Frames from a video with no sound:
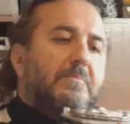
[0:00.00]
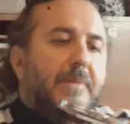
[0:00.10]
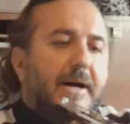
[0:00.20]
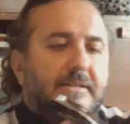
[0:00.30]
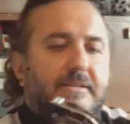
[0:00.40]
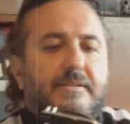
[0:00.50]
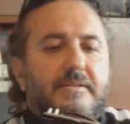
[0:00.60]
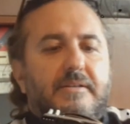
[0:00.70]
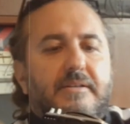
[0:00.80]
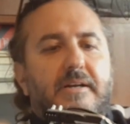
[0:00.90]
but
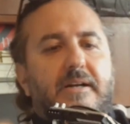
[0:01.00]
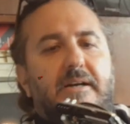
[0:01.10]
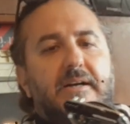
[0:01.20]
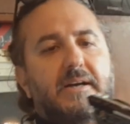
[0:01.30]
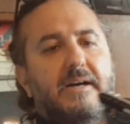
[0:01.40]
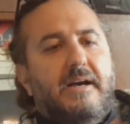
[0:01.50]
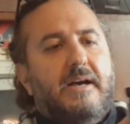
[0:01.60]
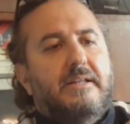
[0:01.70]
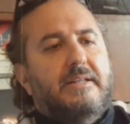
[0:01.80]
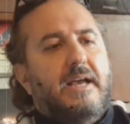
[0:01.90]

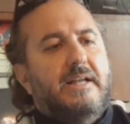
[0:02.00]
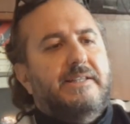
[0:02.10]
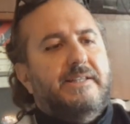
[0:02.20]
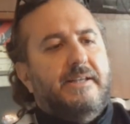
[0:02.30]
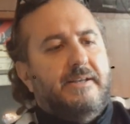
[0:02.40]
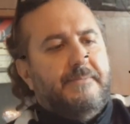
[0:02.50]
it has